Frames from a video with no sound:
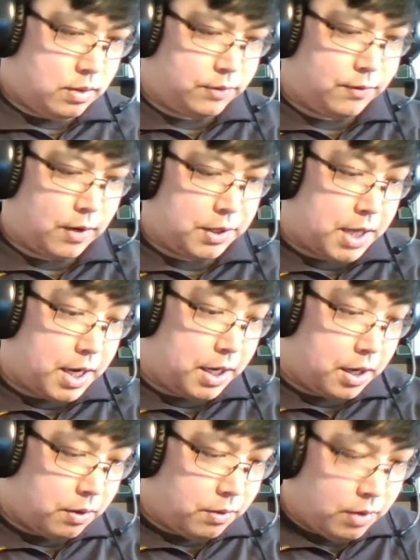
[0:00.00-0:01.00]
far as I
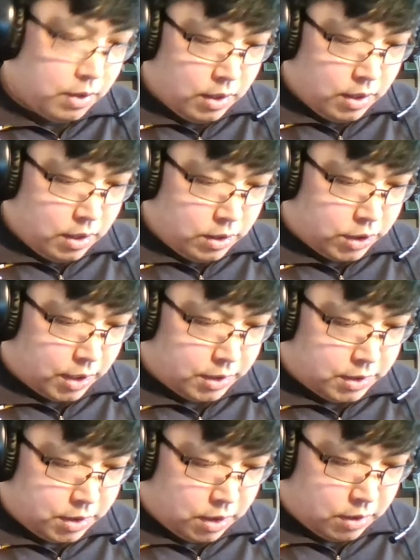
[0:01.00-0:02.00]
know,
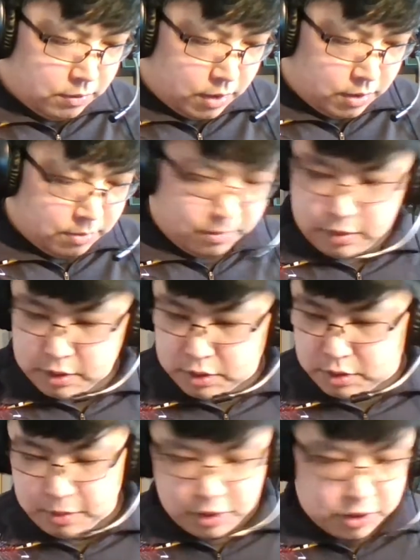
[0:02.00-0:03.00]
John's still one of the
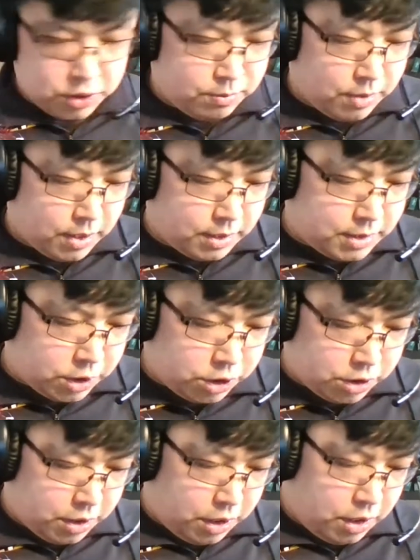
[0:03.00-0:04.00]
distributors. But
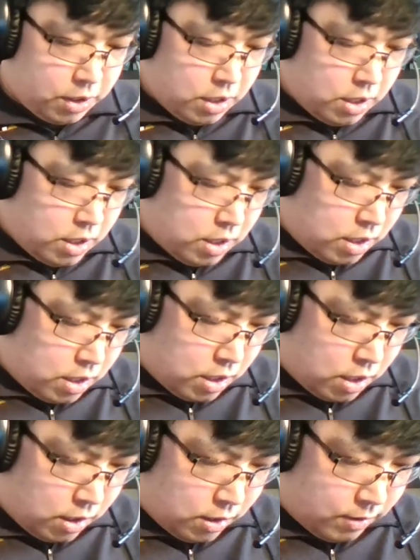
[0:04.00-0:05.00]
essentially,
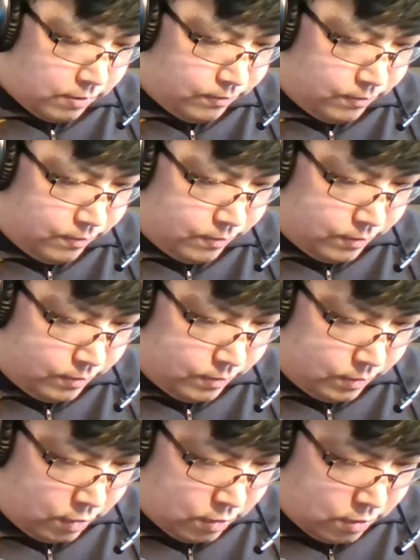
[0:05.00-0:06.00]
how
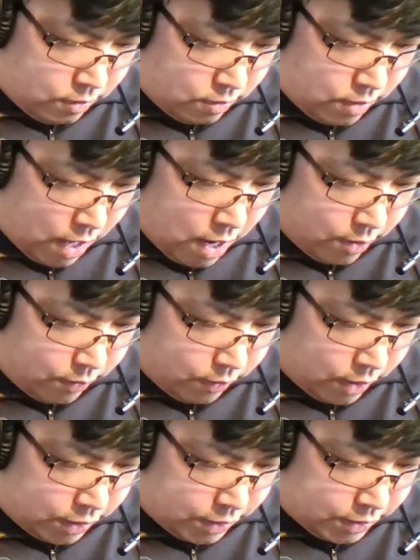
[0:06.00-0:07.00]
it
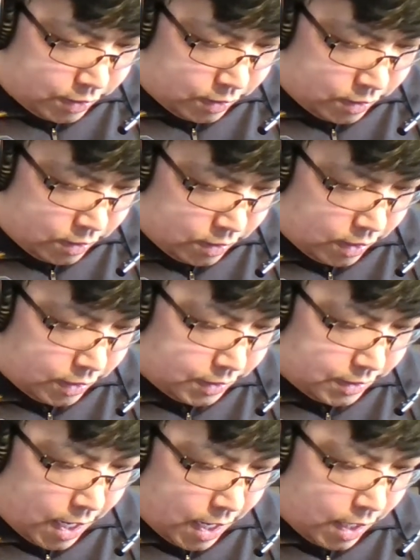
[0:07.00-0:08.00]
works is
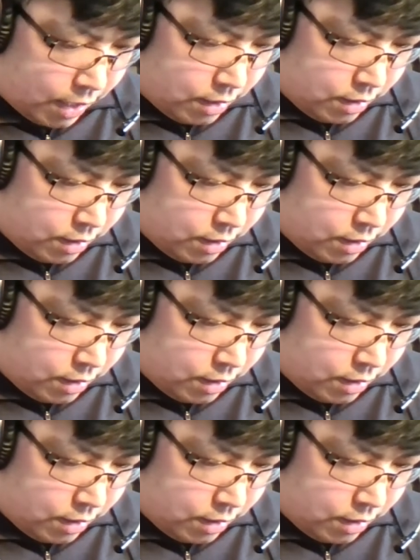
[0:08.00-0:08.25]
that